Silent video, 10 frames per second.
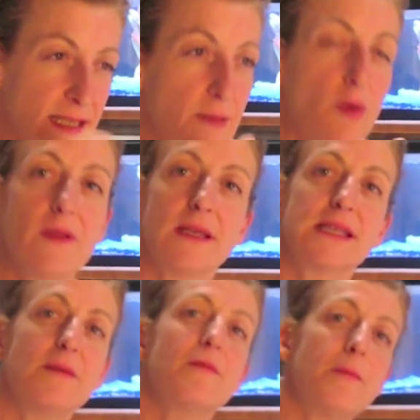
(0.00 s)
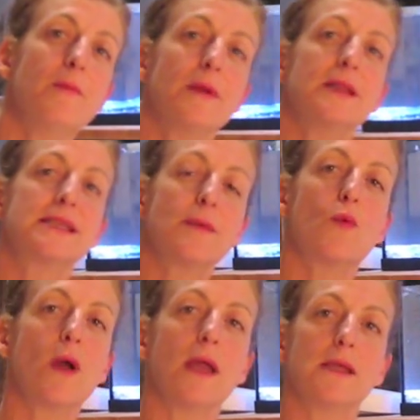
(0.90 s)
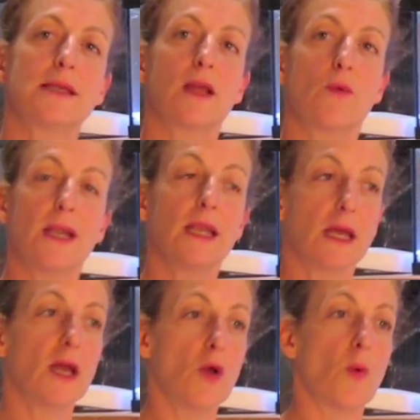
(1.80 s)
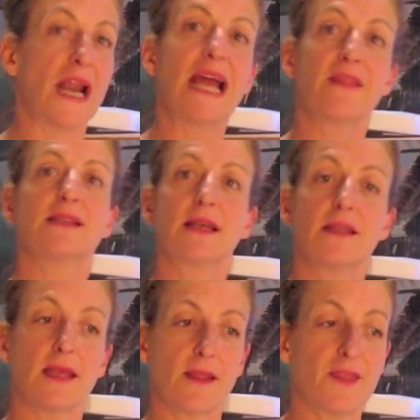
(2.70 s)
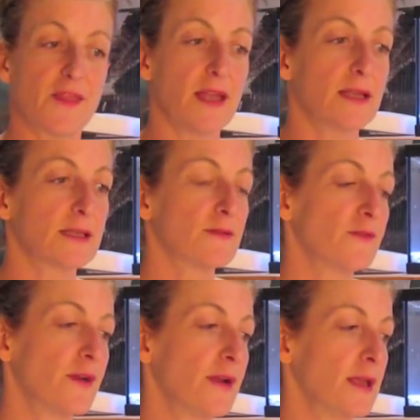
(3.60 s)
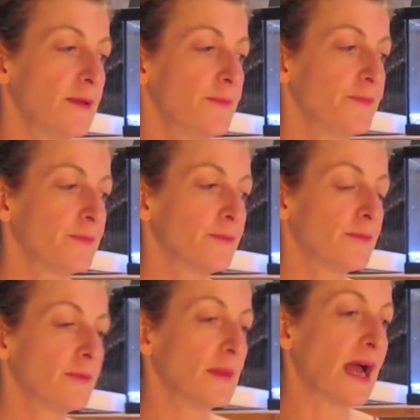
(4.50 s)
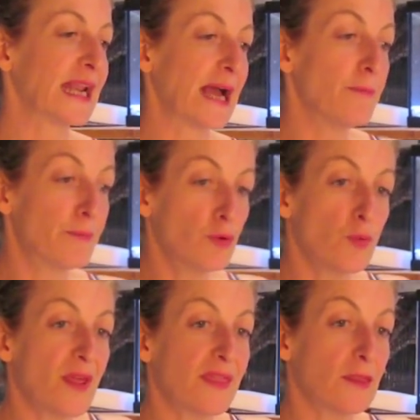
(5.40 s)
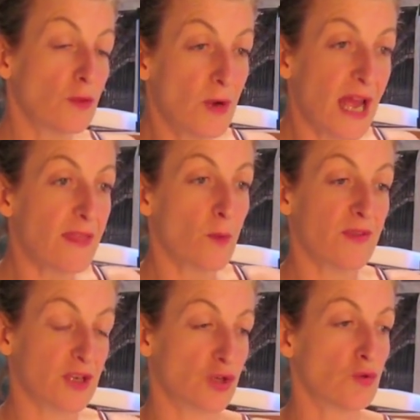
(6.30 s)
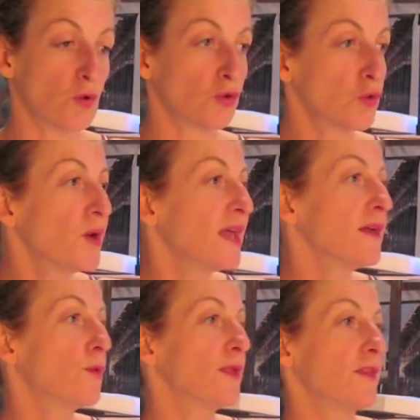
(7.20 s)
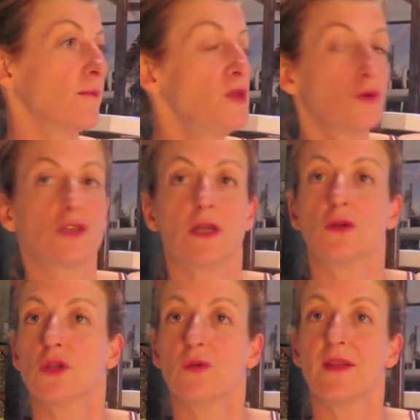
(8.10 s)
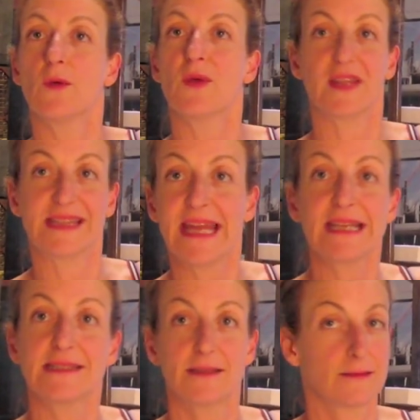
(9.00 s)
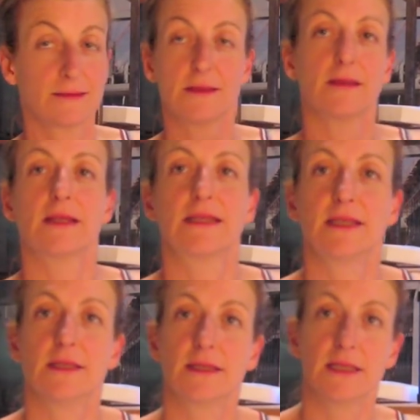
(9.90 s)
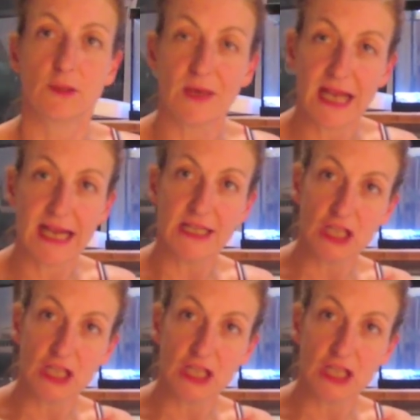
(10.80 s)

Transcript: the body the same in the same way. It's like when when I understand the, the things very and can put with together with a shoe or together with the music or together with a text. Yeah. That's it. Is when yeah. I can